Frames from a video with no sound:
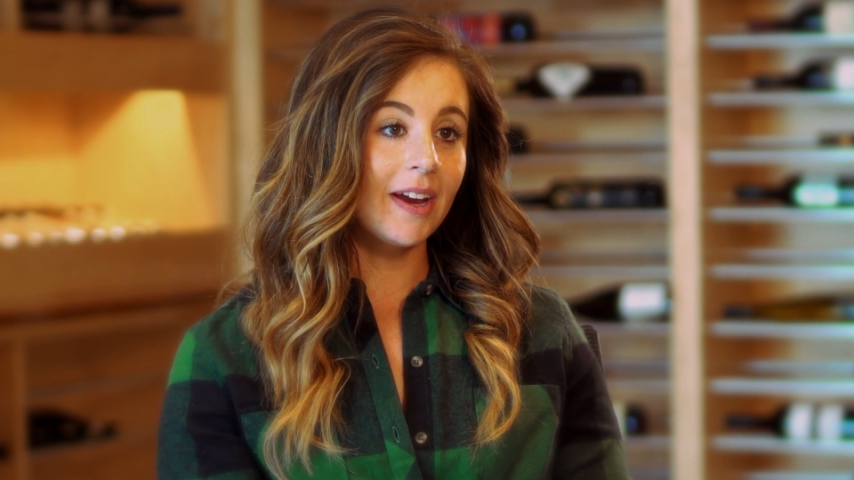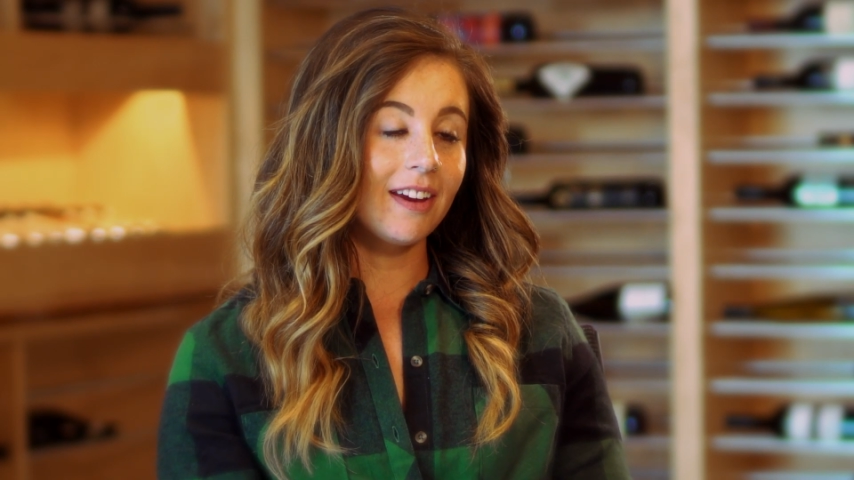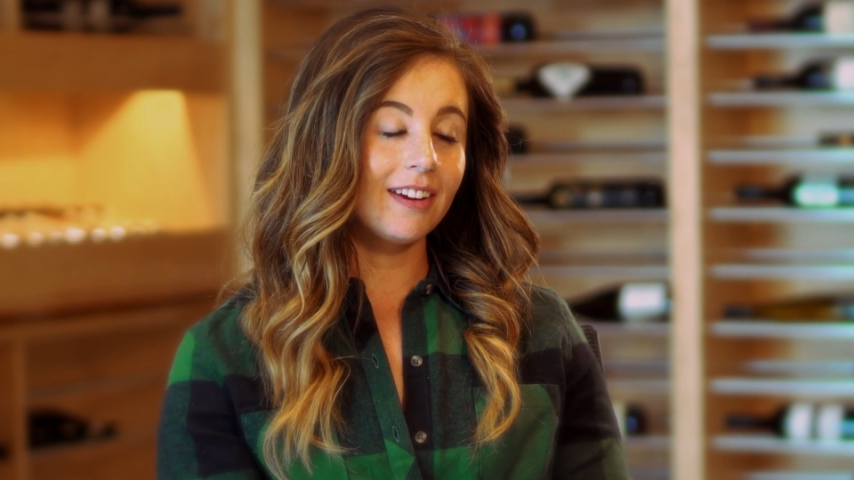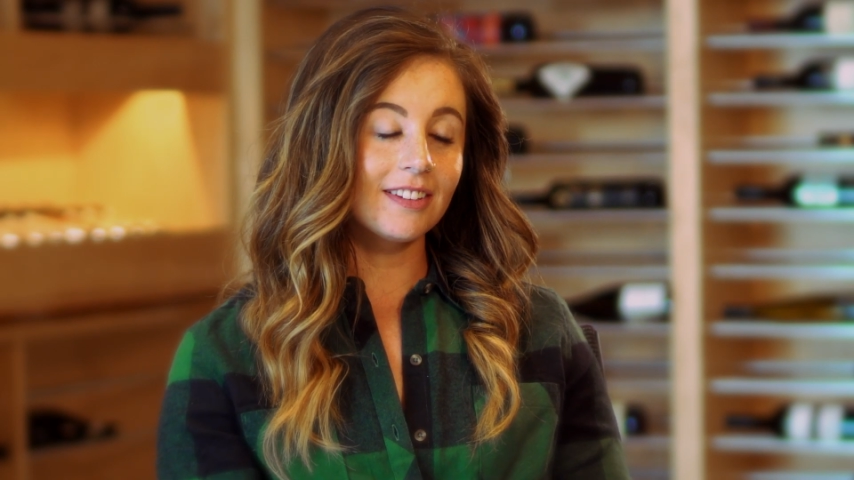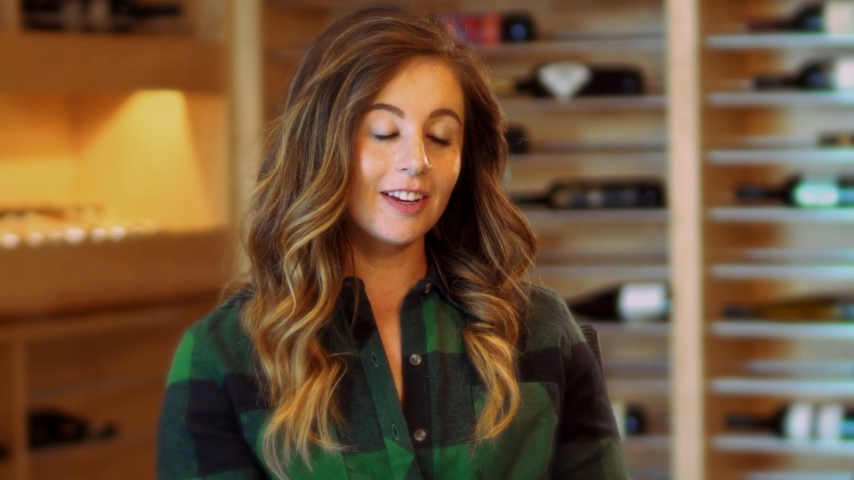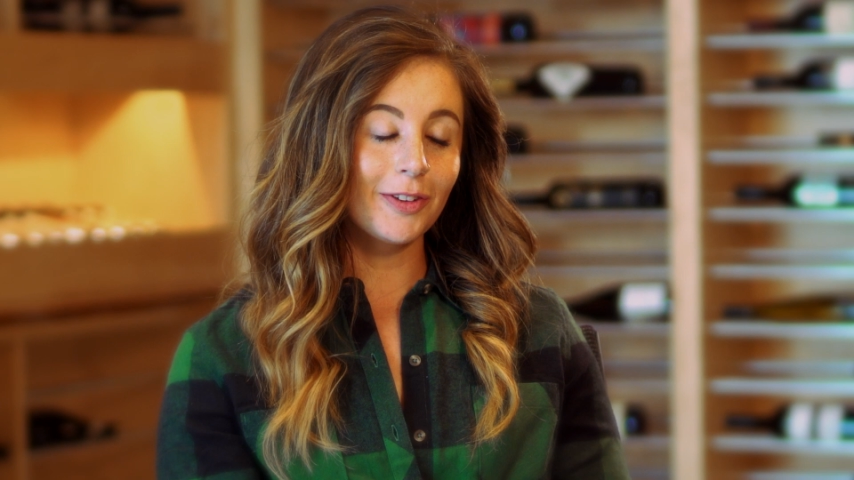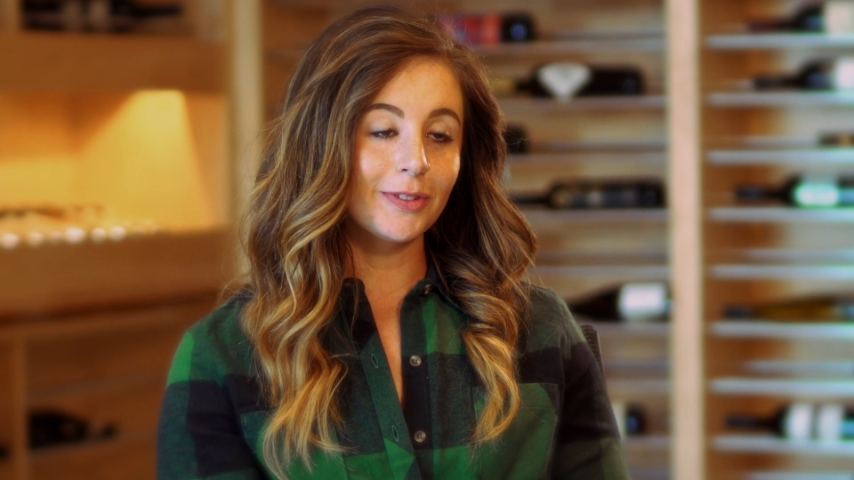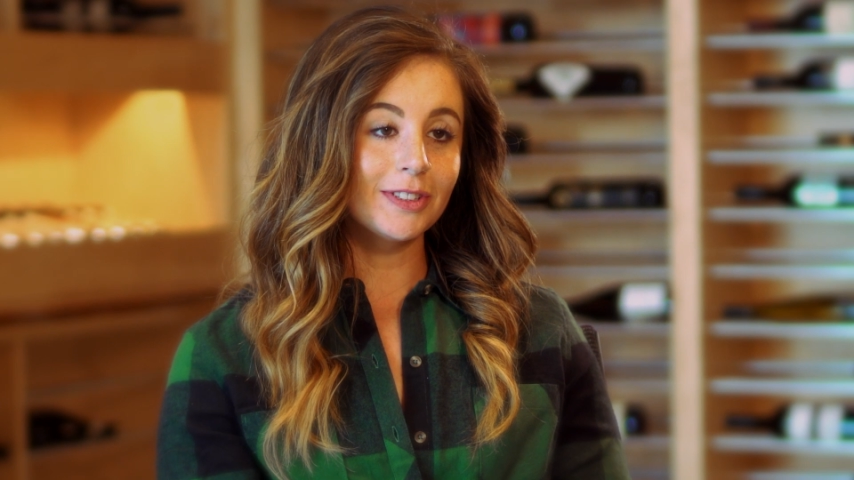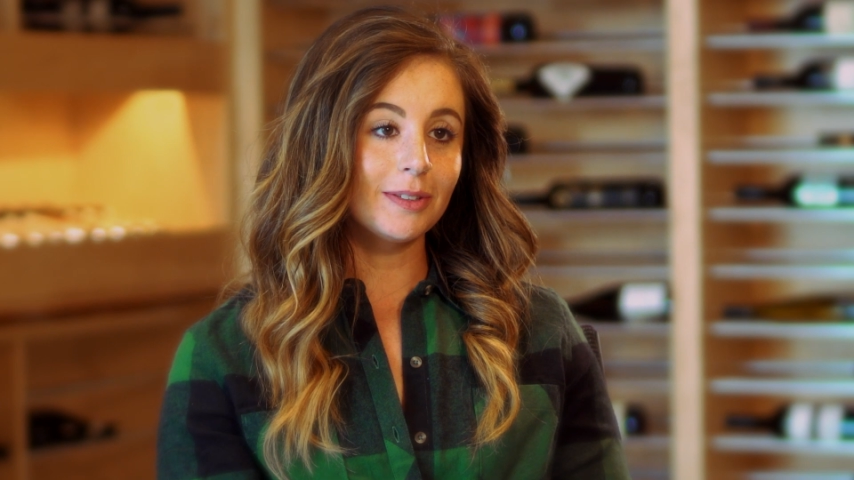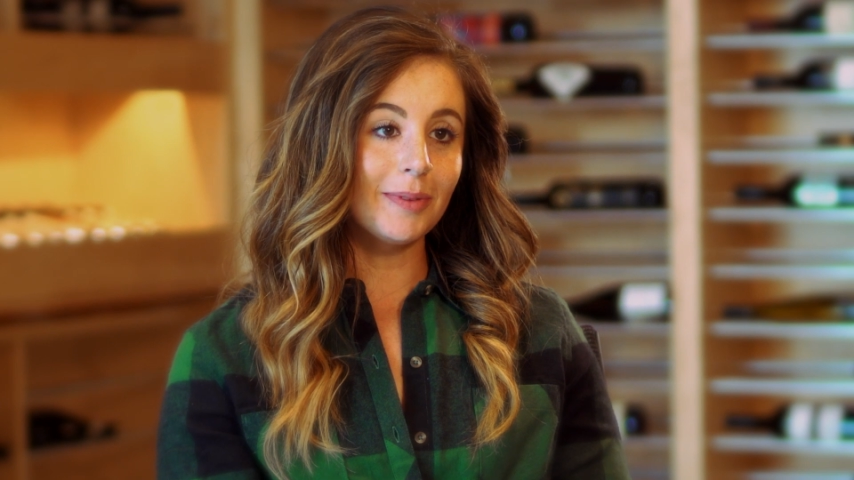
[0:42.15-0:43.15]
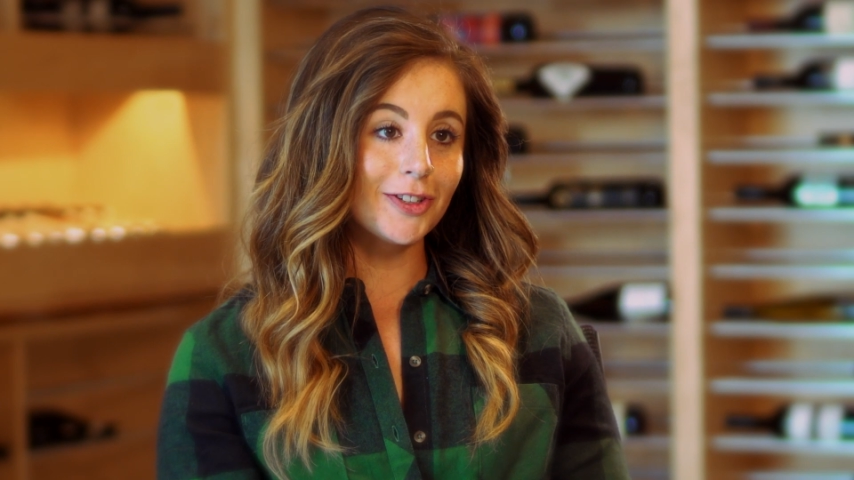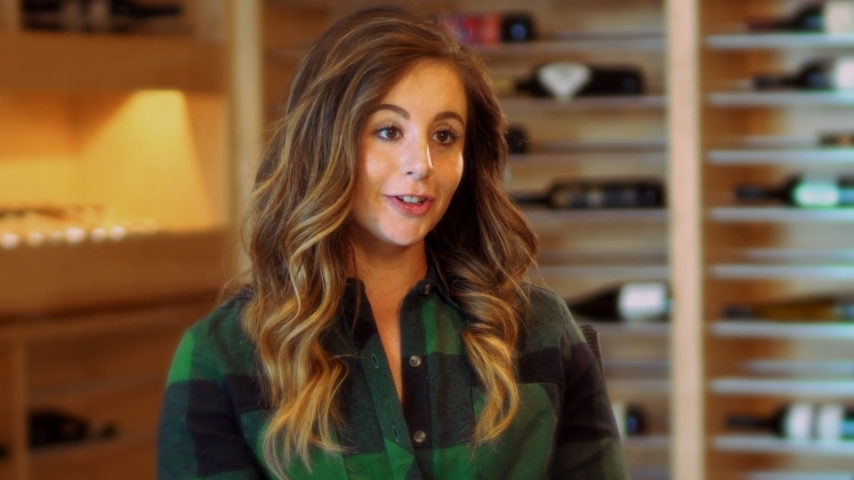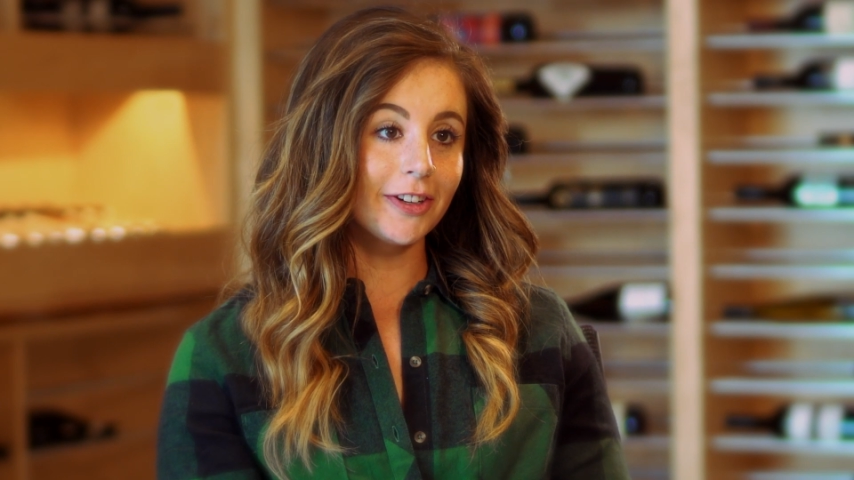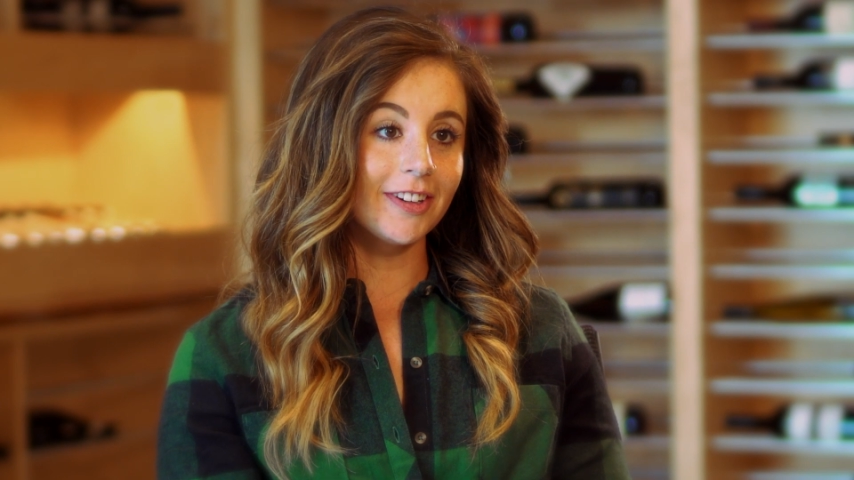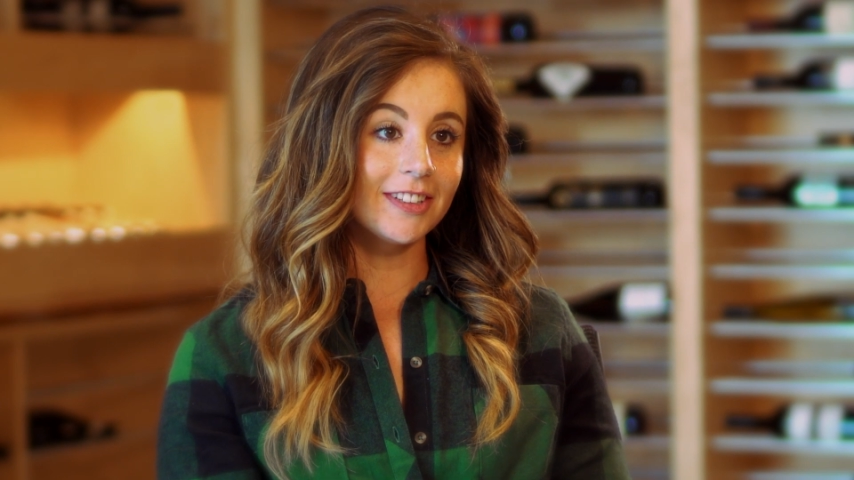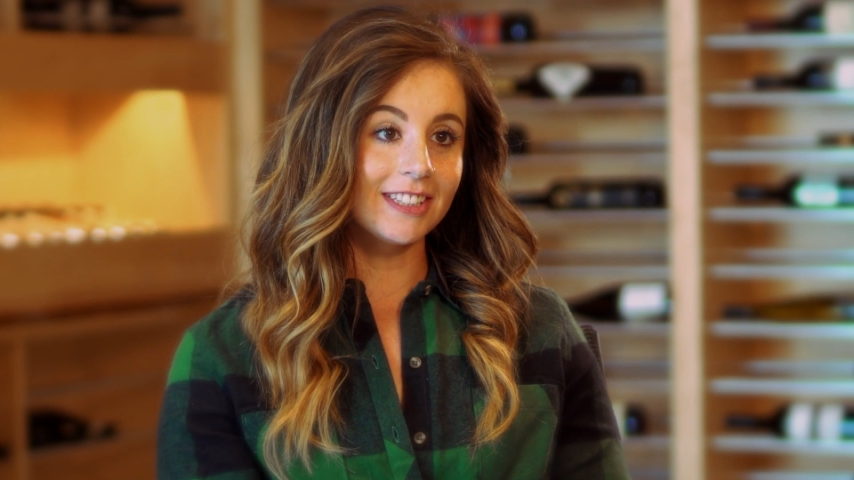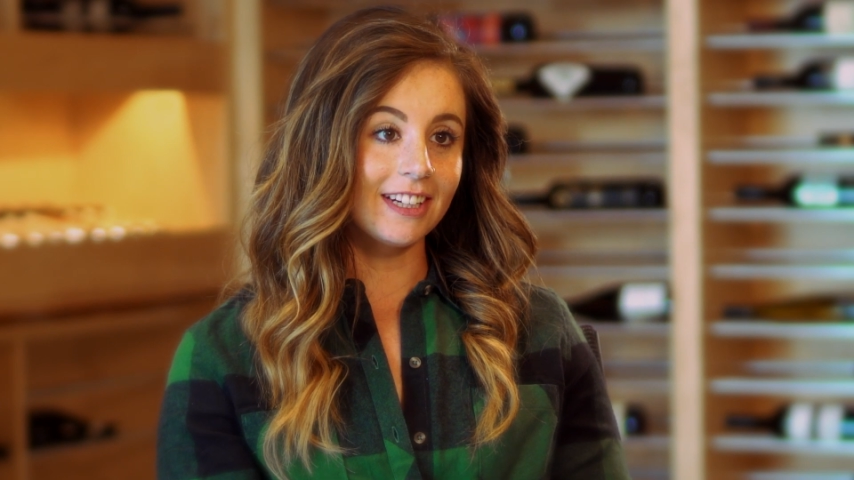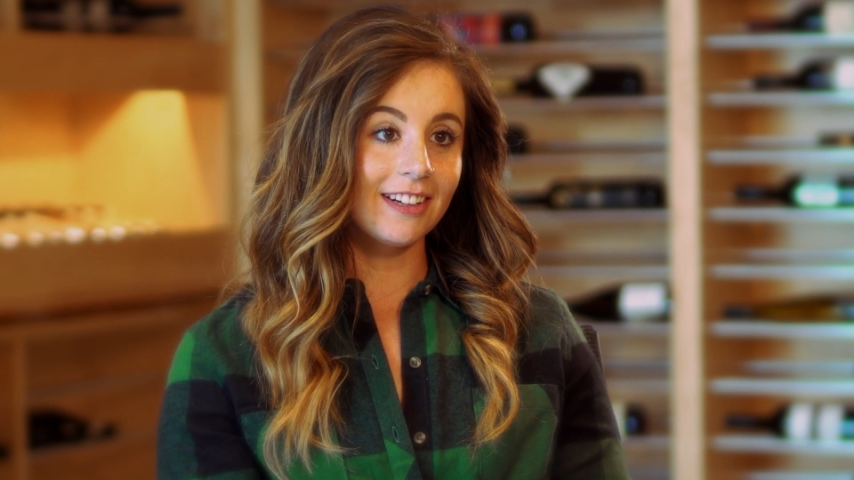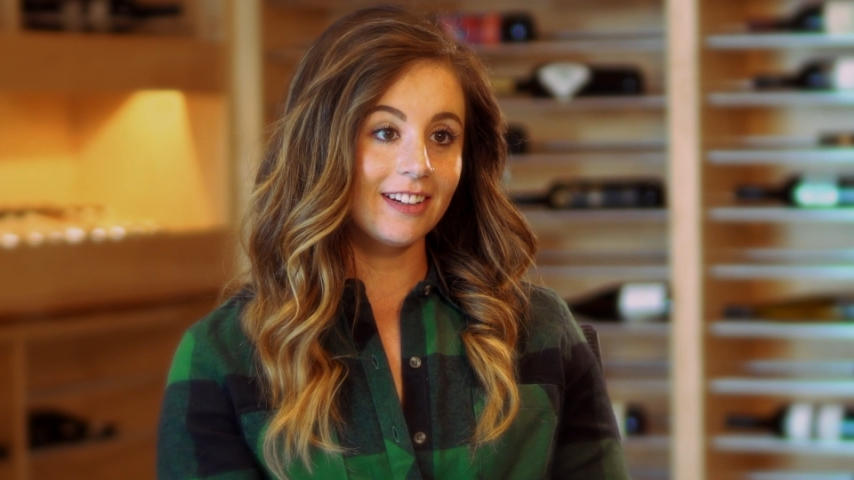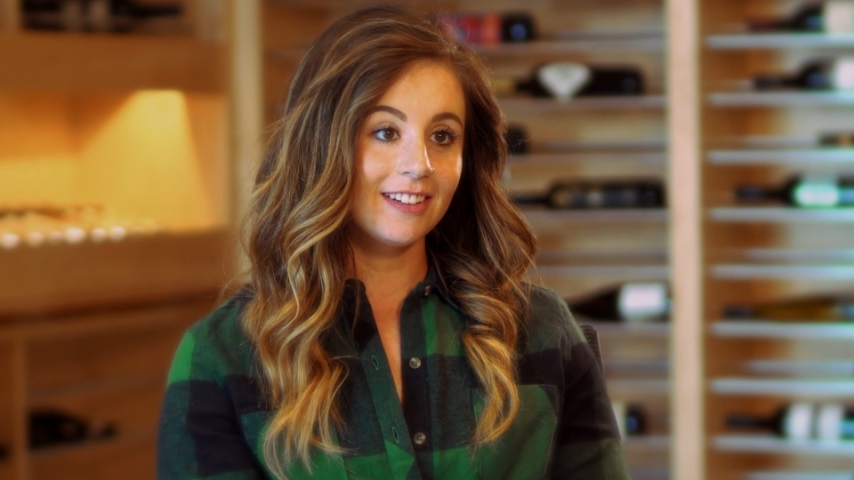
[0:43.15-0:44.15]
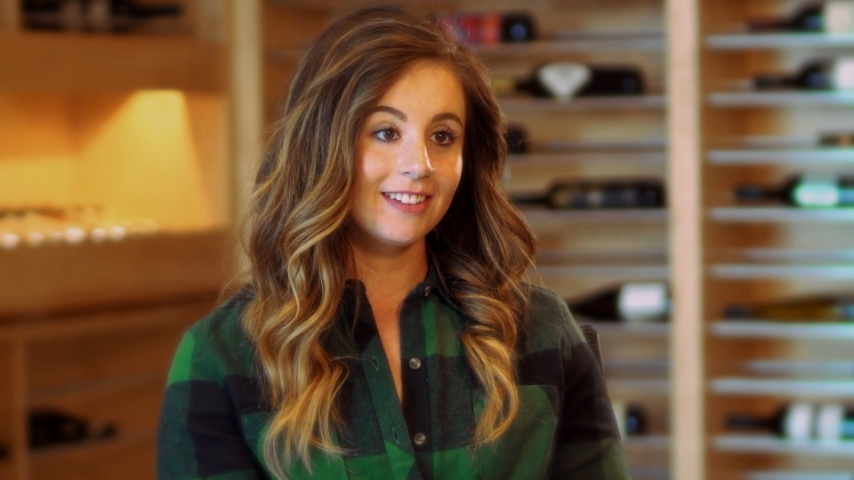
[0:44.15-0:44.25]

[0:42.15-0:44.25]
My intent was to major in nursing.